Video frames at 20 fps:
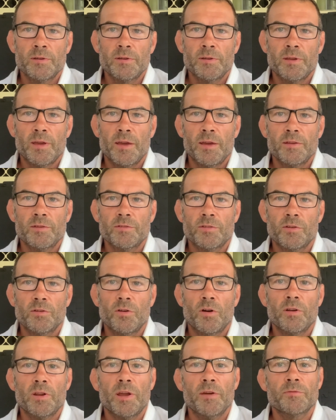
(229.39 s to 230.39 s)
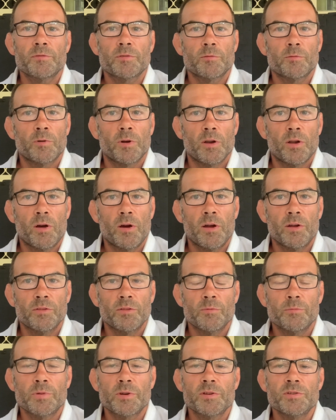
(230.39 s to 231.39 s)
to not have to rely on
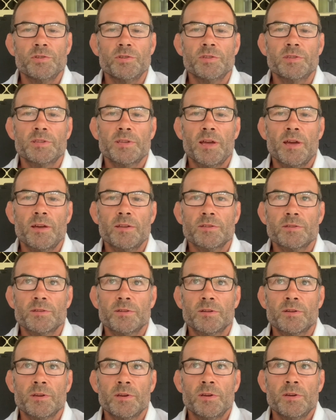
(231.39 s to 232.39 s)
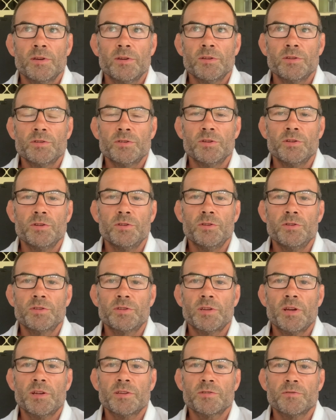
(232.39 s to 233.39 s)
them, because you start
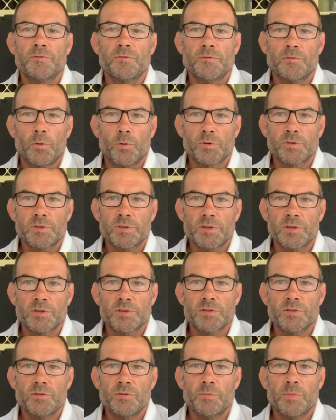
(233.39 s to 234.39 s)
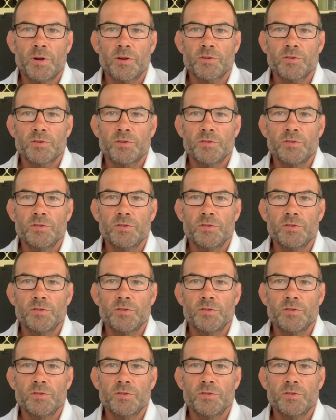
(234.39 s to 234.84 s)
to force things too much.